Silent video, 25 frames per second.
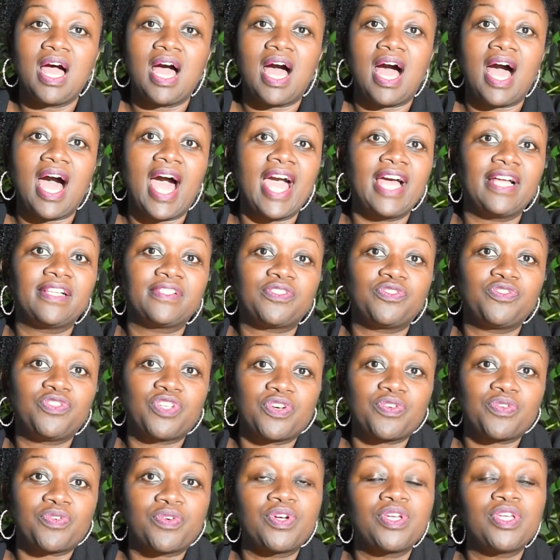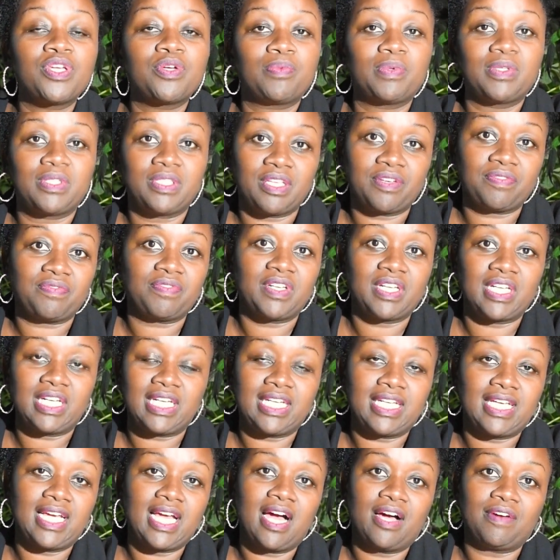IELTS general, you will
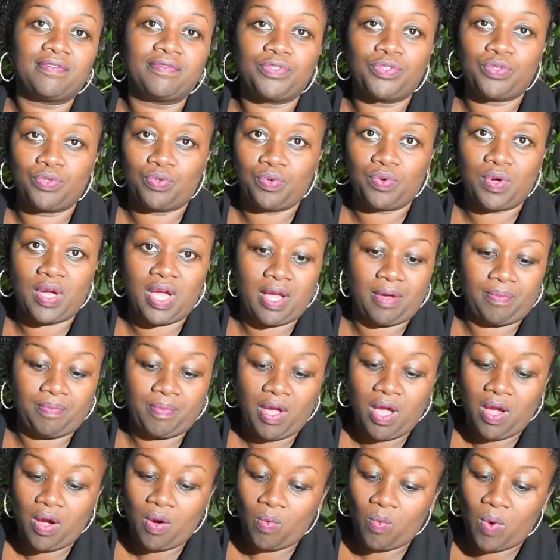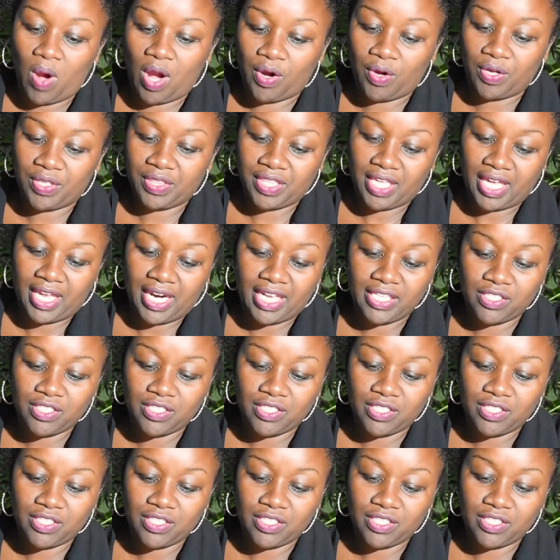definitely have to work on that.